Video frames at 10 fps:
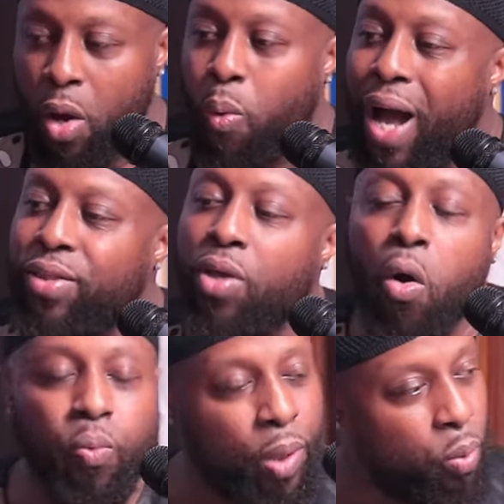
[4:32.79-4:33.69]
Why
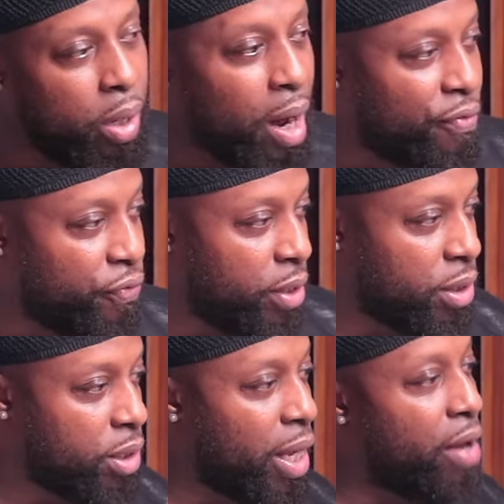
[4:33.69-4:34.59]
don't we wear our
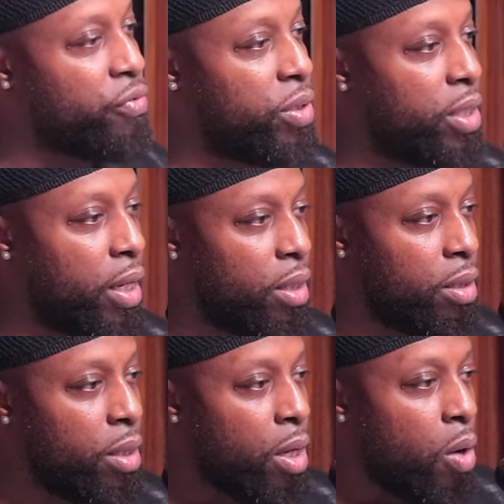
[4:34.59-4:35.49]
fringes every day?
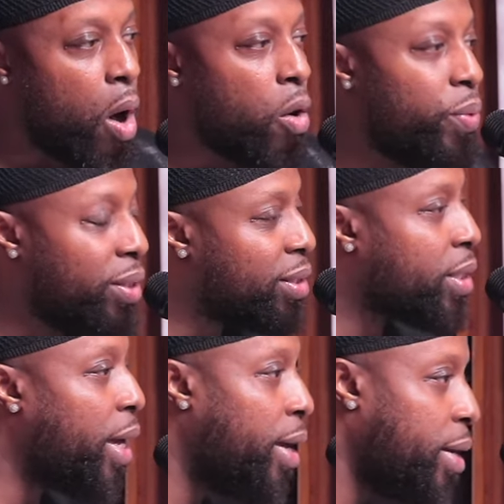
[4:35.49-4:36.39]
Are we
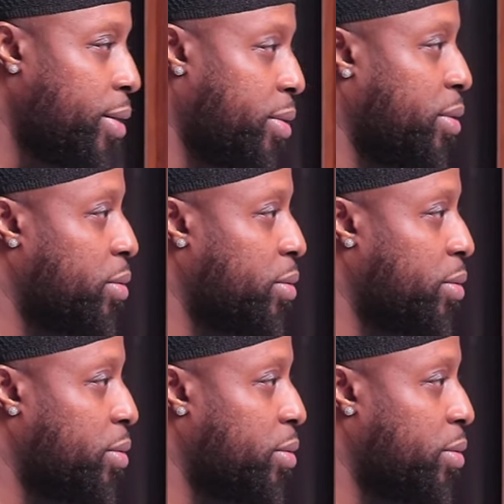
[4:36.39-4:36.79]
scared?